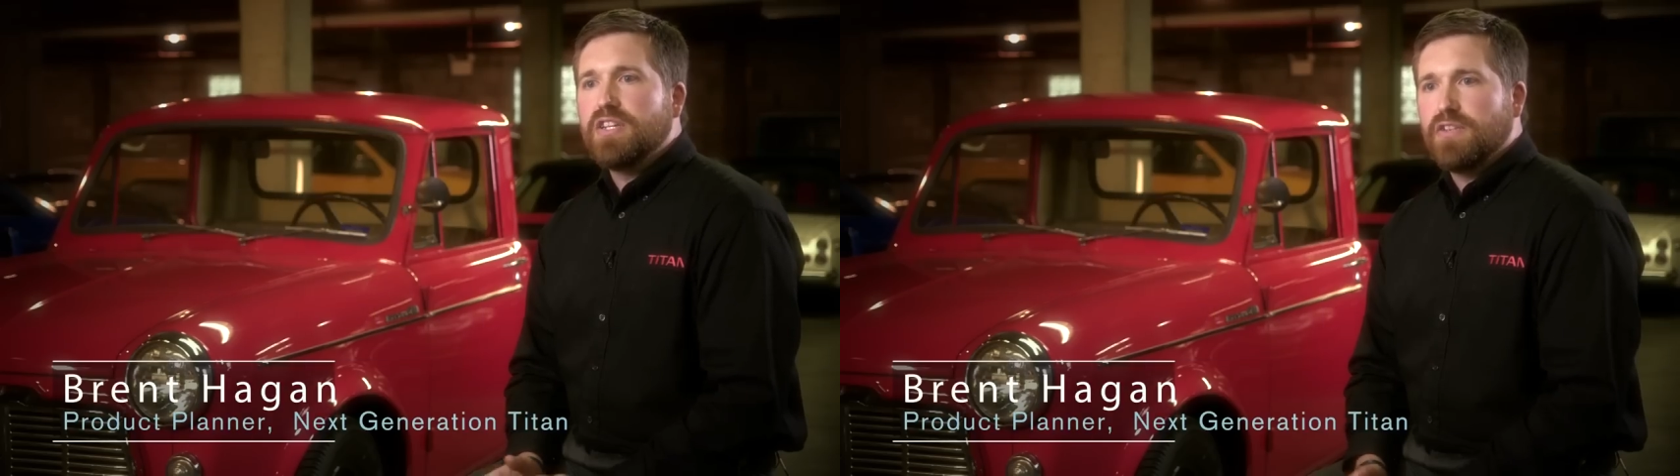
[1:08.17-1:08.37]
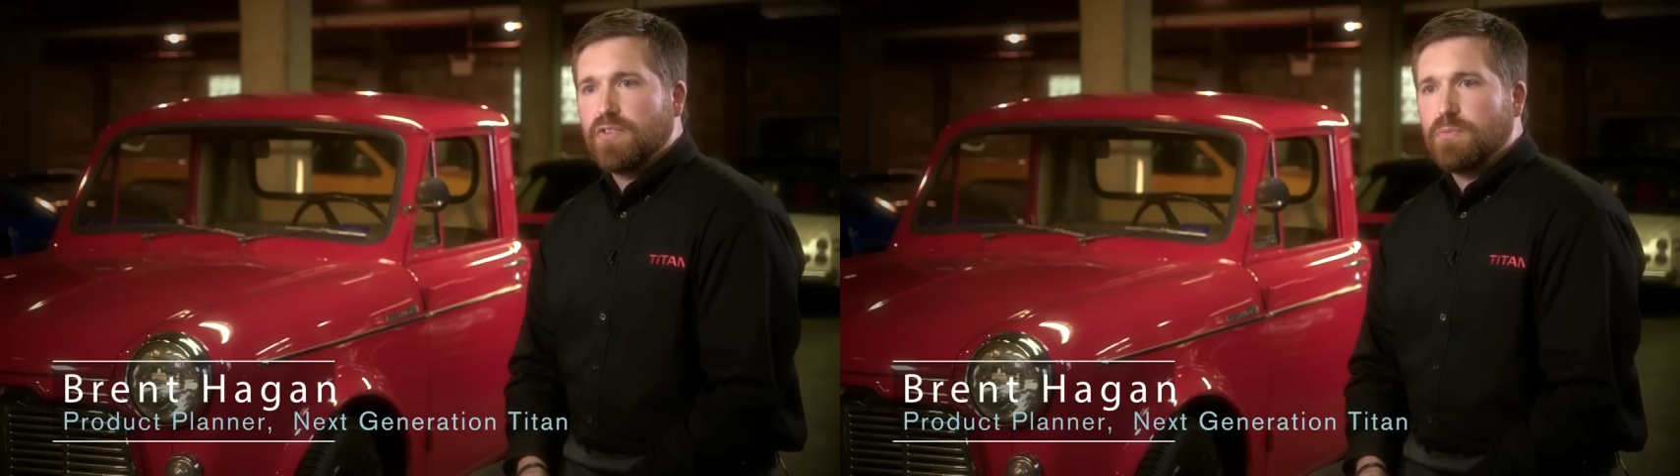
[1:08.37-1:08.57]

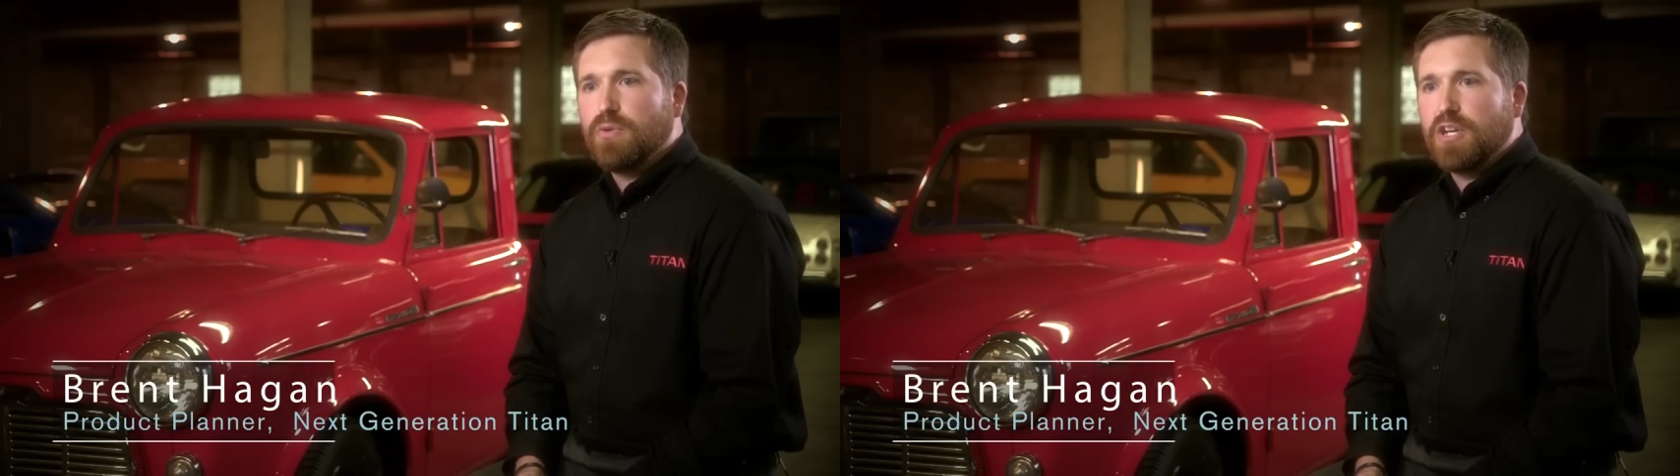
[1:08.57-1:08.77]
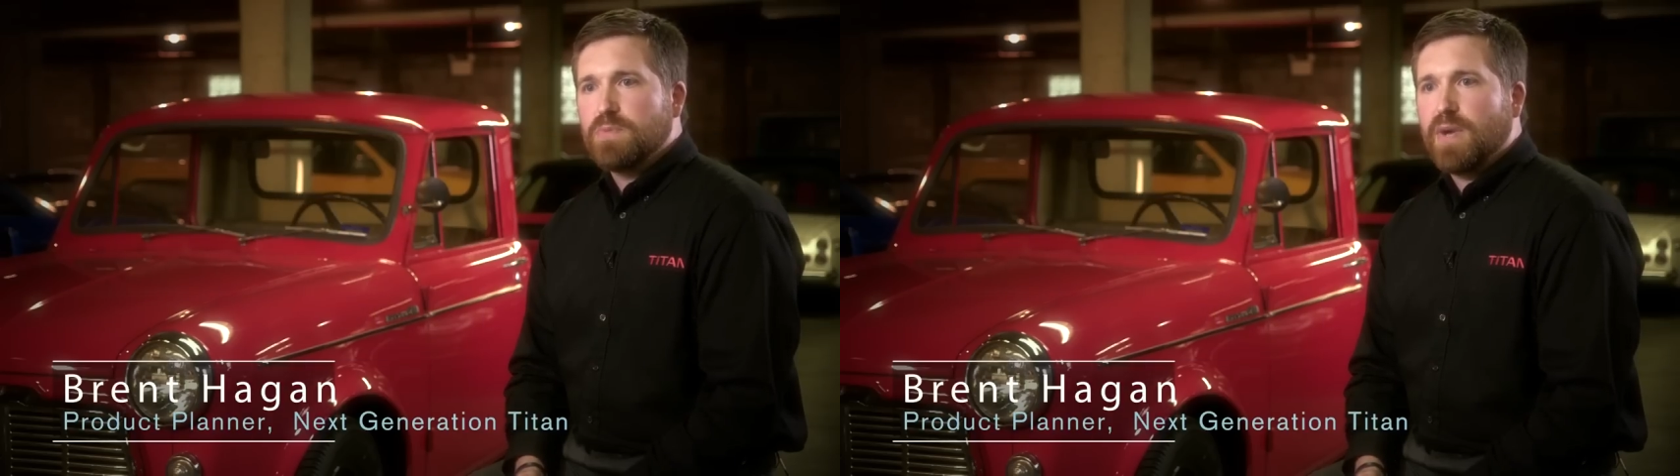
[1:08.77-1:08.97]
different
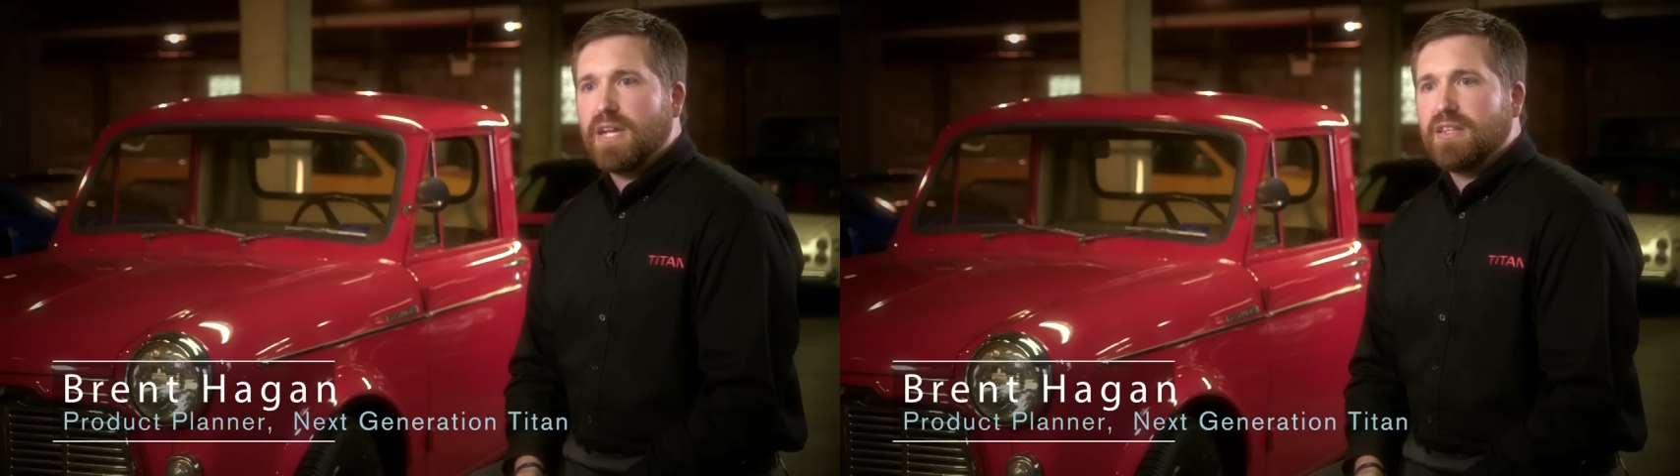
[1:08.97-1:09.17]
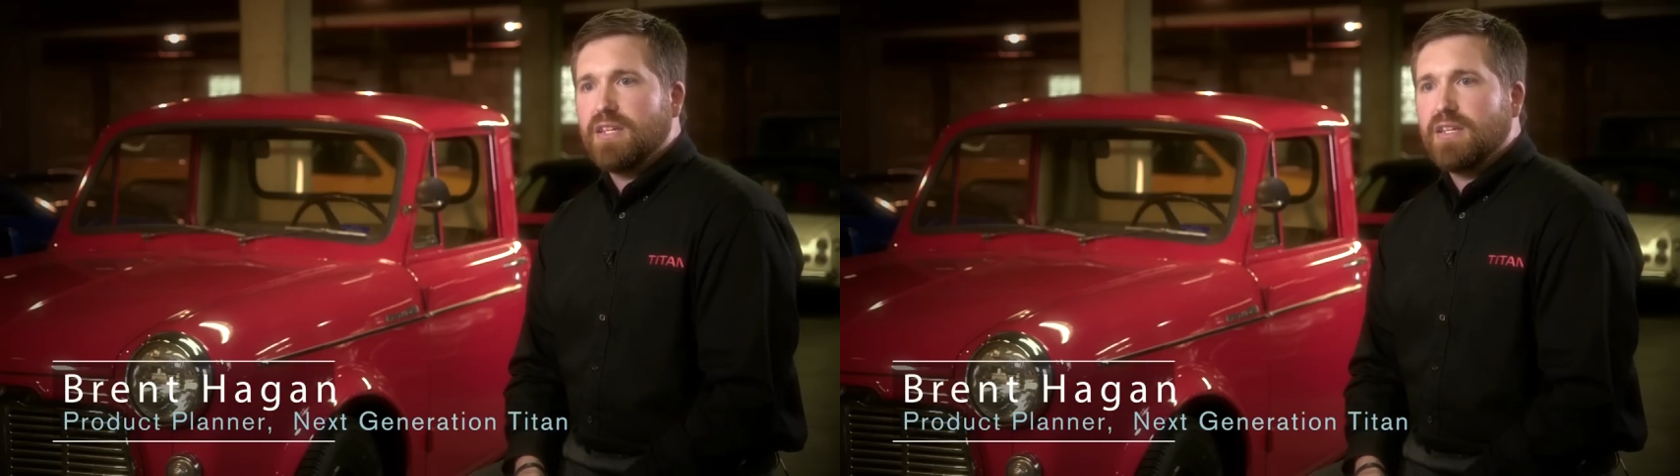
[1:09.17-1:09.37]
place
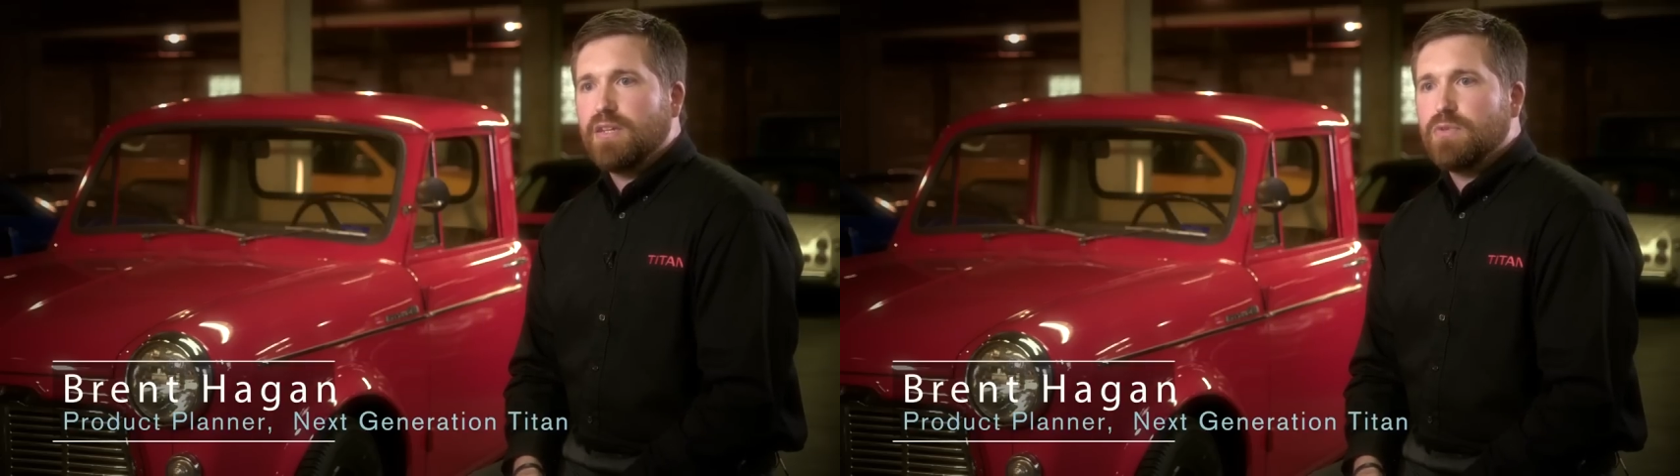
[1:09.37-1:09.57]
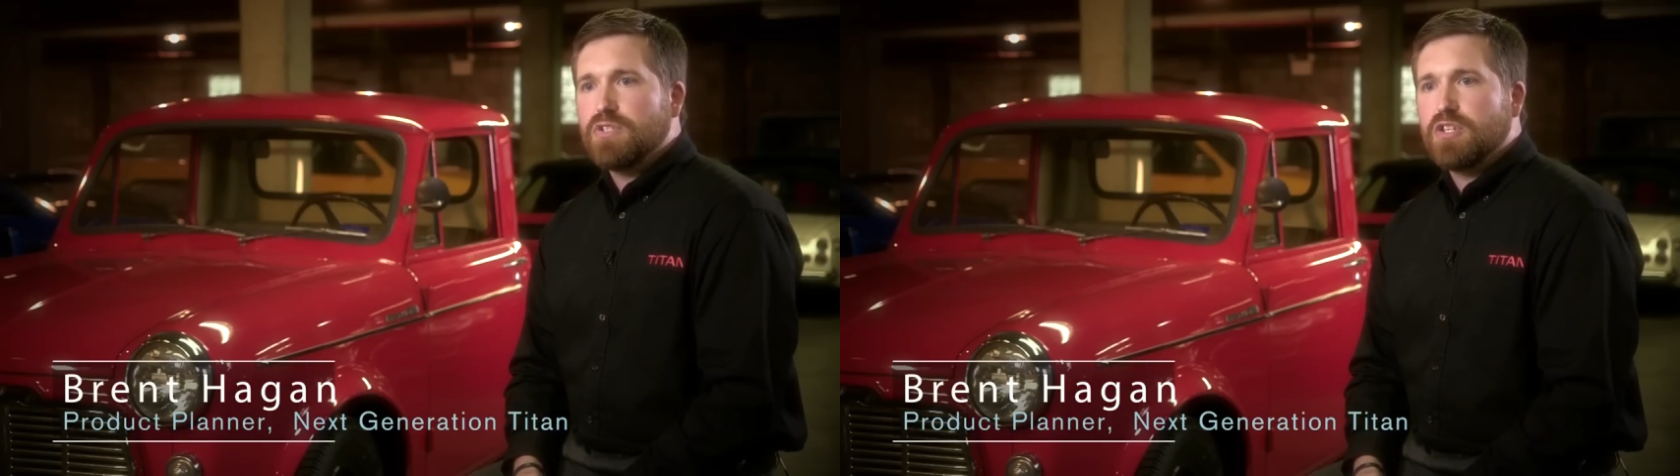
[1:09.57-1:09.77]
back then.
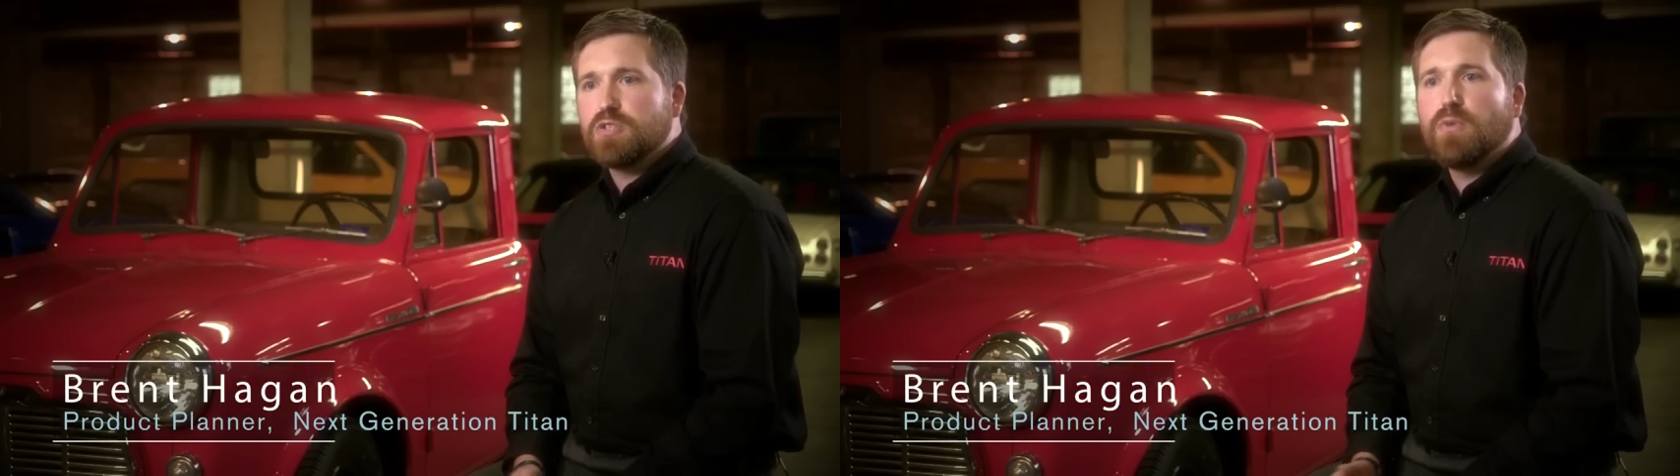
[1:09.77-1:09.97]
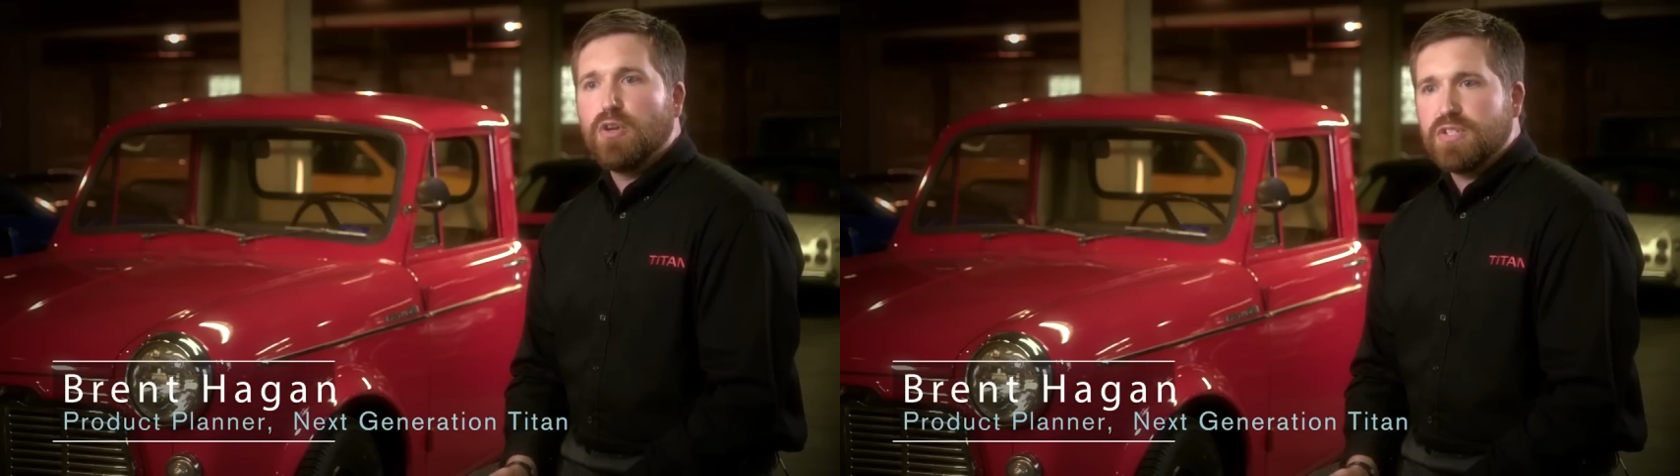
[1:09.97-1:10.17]
It was a
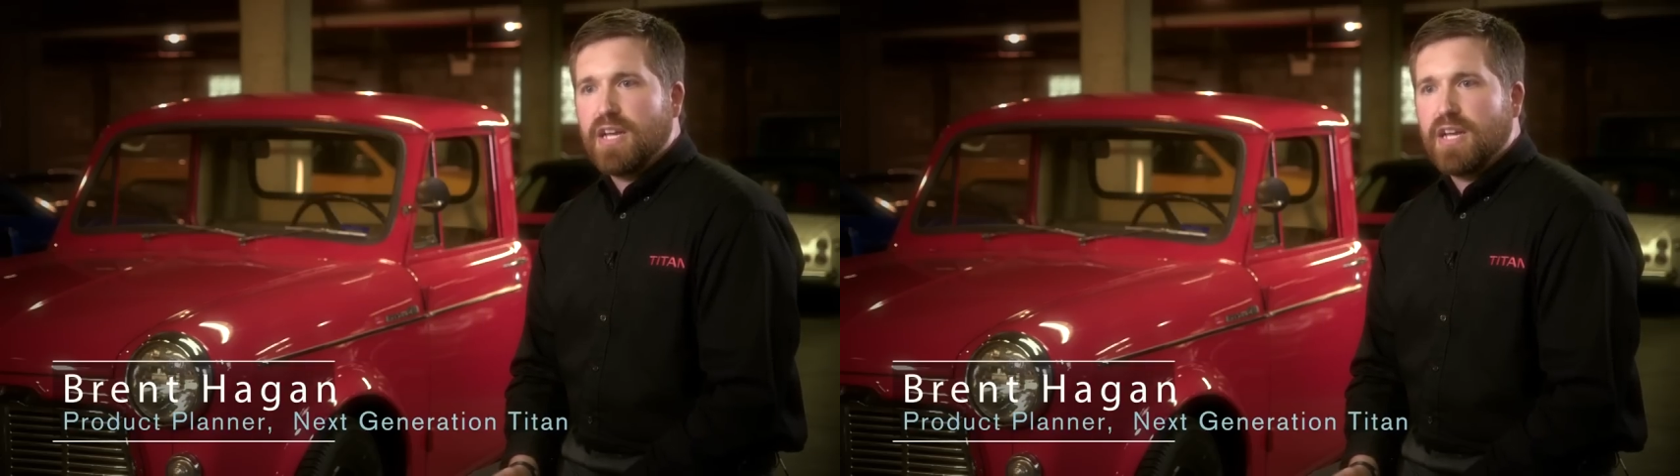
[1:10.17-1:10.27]
small